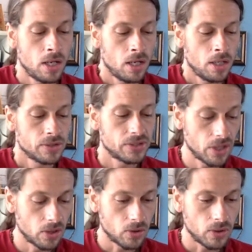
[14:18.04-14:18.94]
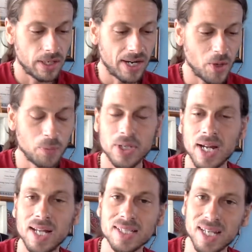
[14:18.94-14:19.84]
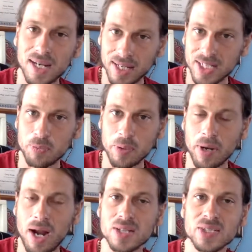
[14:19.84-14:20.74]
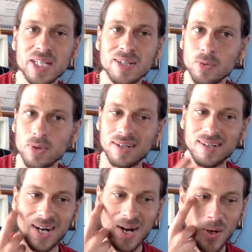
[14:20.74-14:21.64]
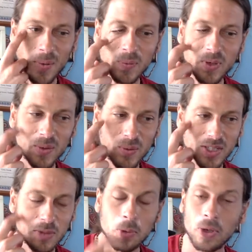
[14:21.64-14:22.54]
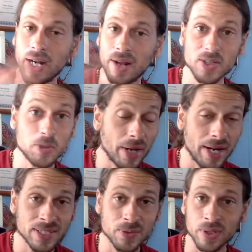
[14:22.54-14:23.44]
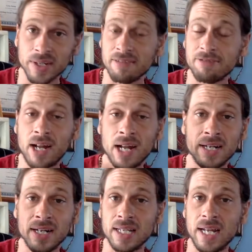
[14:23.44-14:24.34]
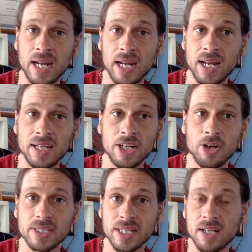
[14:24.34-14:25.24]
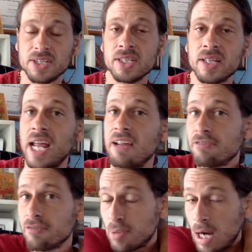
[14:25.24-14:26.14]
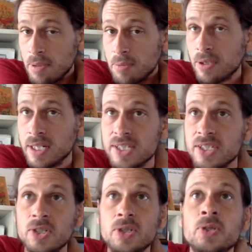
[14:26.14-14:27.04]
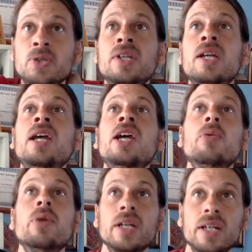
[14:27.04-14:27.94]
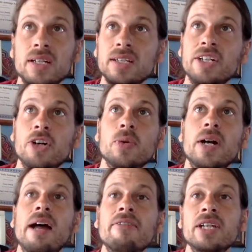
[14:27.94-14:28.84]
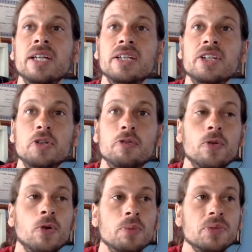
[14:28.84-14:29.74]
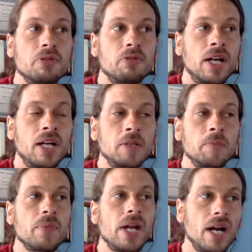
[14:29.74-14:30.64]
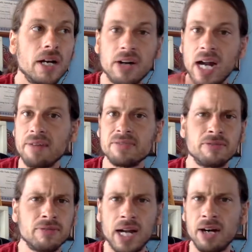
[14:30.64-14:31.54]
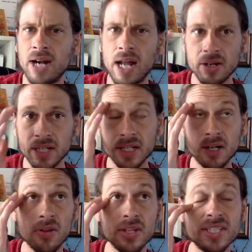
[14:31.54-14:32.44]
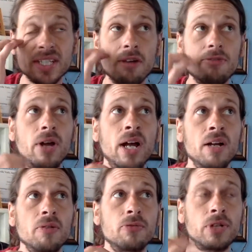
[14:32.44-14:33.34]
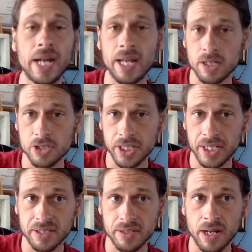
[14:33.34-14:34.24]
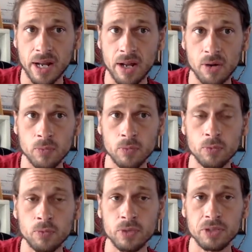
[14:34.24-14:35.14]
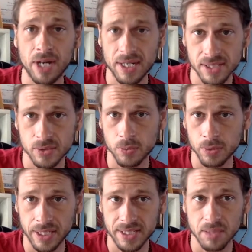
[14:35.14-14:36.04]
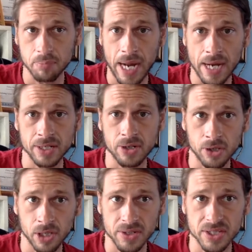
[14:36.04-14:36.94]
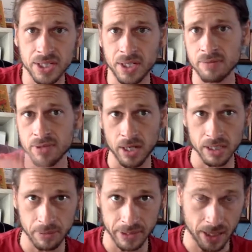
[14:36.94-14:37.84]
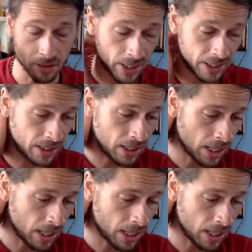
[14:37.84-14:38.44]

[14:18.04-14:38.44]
So I hope you guys can at least be positive. We're exploring outer space. We're going to find, you know, intelligent life probably pretty soon. We're gonna, you know, we're having new forms of aircraft to fly around in, and all this stuff. Free energy devices were released and patented earlier this year. I've talked about that already.